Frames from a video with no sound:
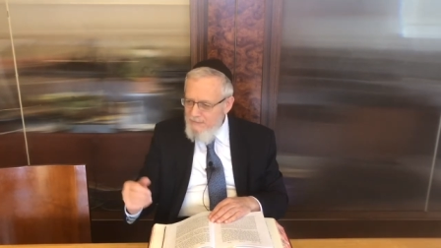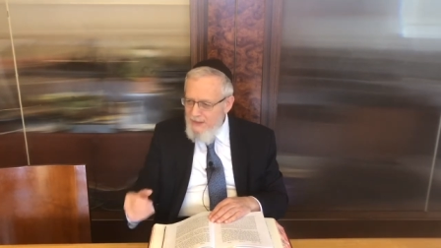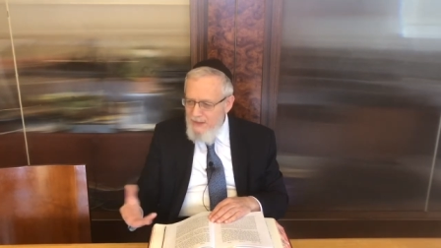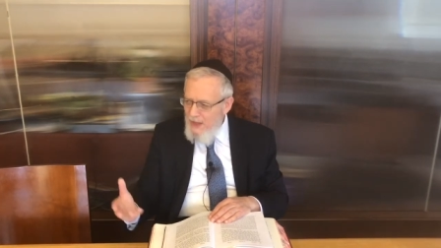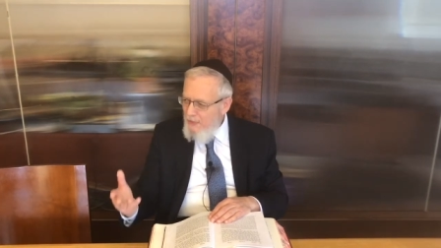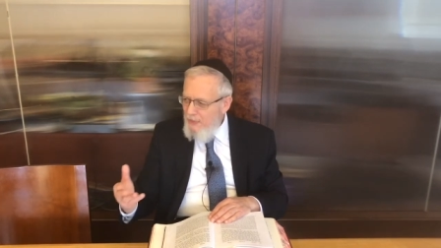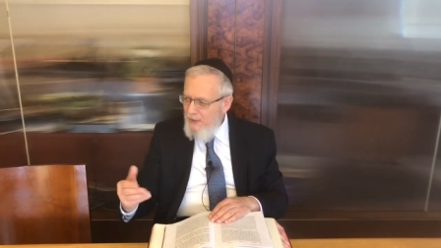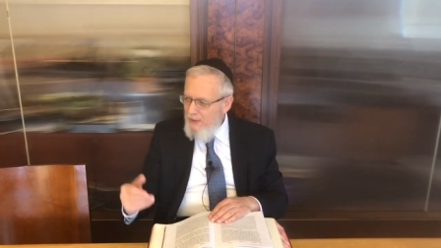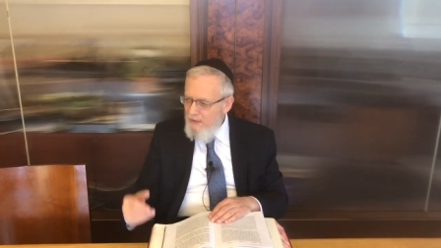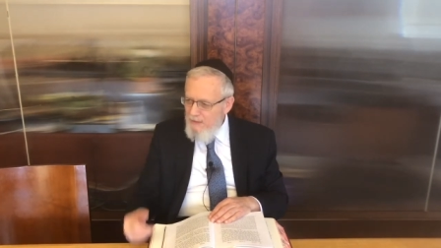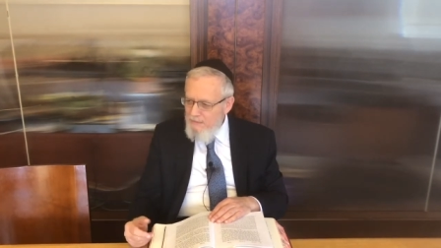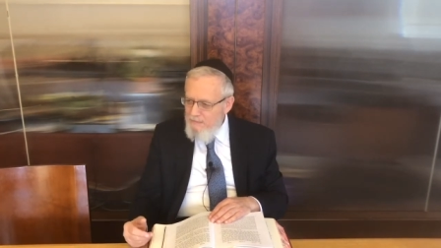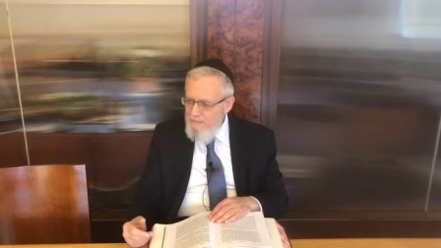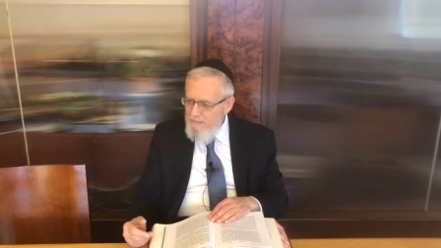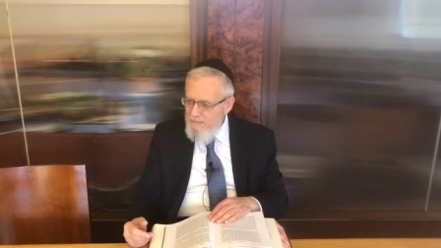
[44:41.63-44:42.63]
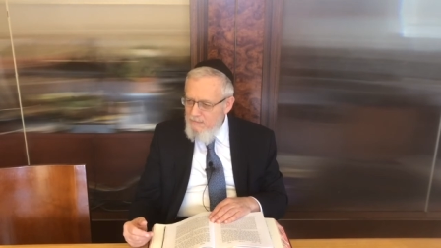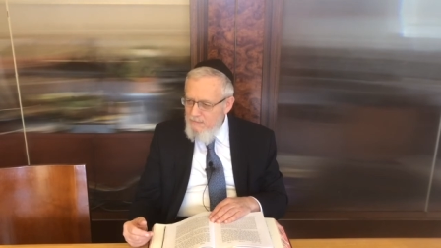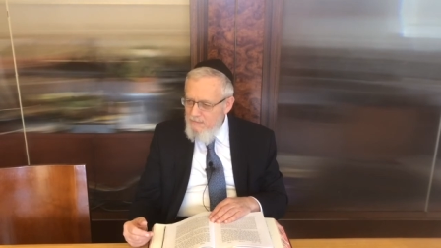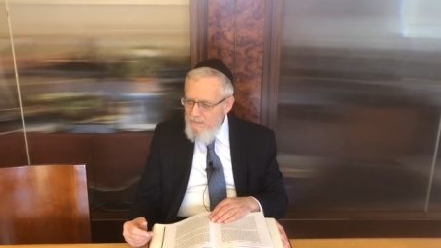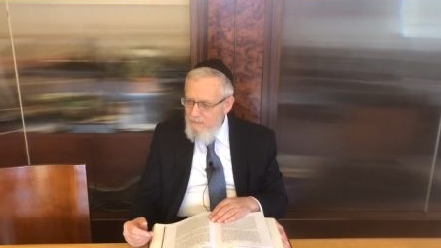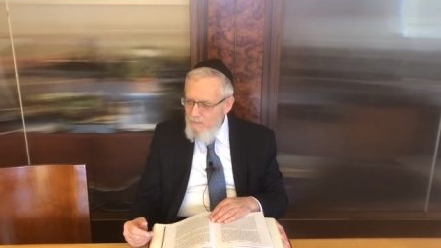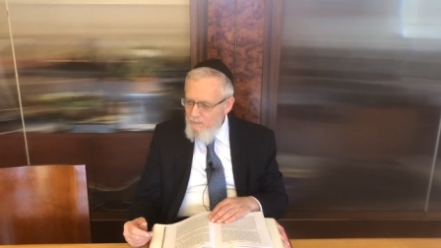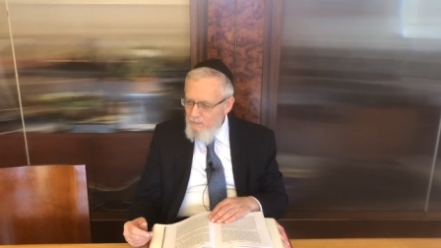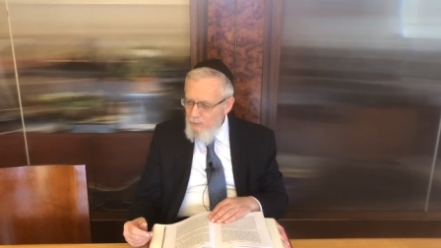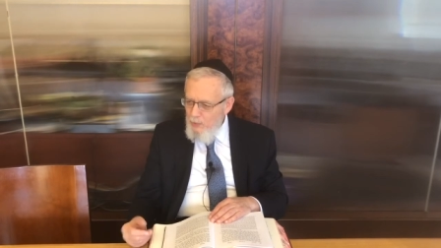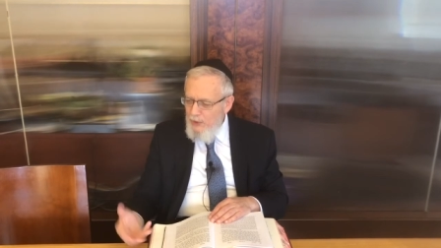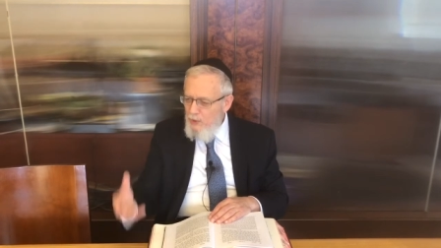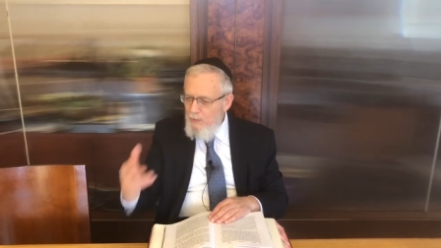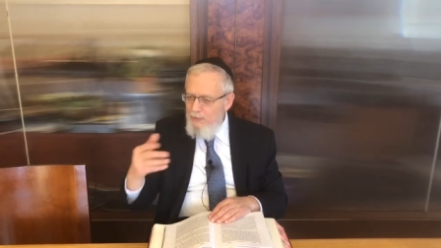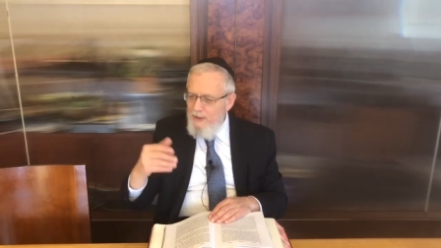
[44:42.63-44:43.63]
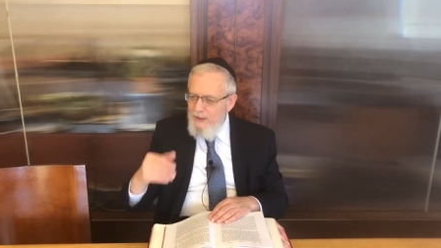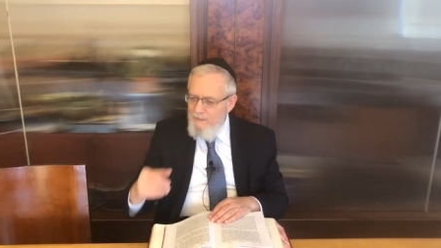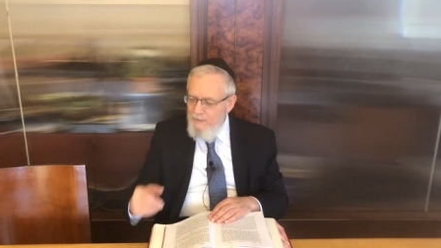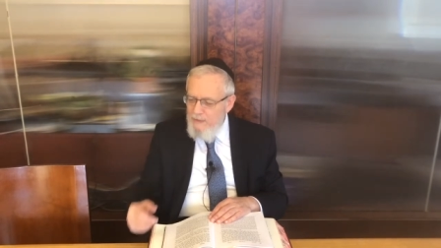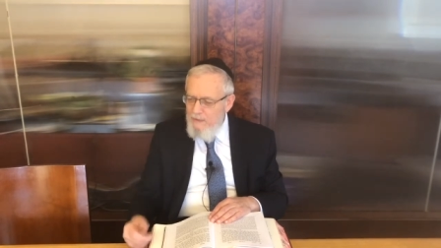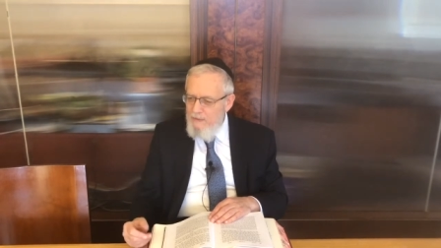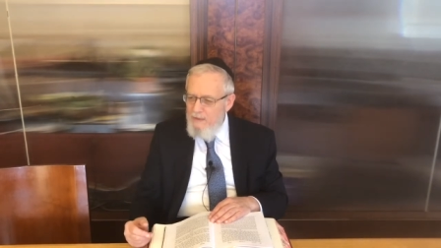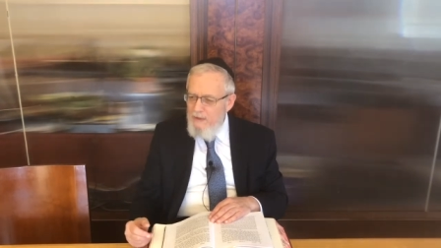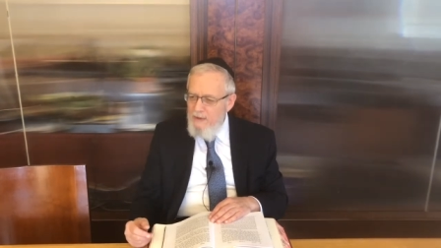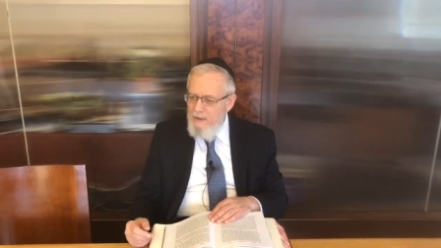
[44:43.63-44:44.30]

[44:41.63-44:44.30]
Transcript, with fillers: nothing. What do you believe in?